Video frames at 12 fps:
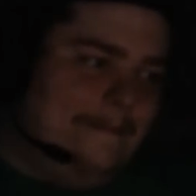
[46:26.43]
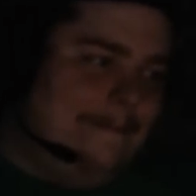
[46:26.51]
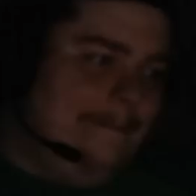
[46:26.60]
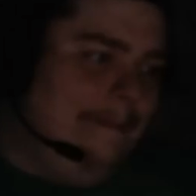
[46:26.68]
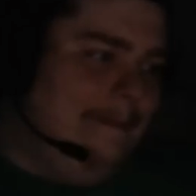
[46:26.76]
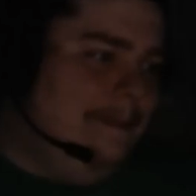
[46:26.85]

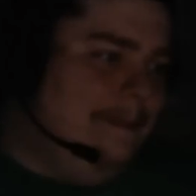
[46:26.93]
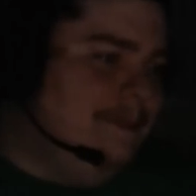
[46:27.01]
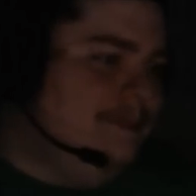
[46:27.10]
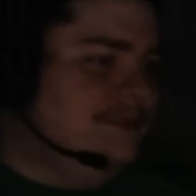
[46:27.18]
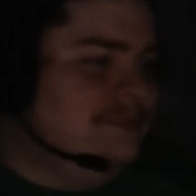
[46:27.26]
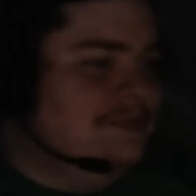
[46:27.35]
No time for
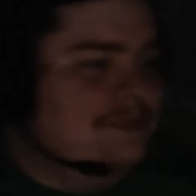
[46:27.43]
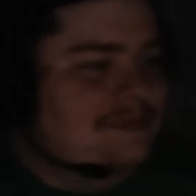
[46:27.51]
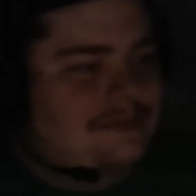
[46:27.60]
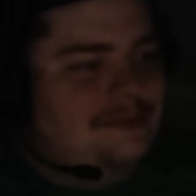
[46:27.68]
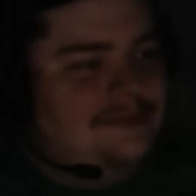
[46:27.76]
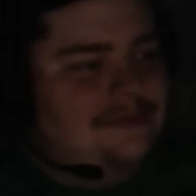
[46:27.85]
family. Yeah,
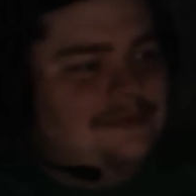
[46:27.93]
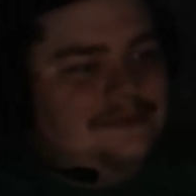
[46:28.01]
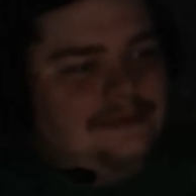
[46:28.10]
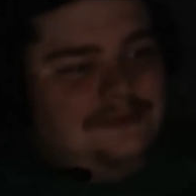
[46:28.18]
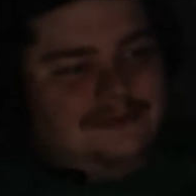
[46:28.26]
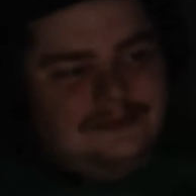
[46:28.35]
but I bring my
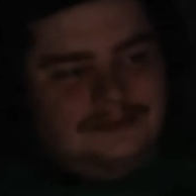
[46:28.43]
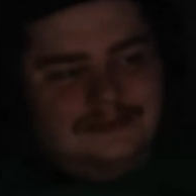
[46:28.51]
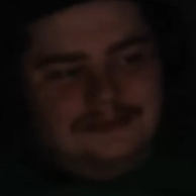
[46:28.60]
family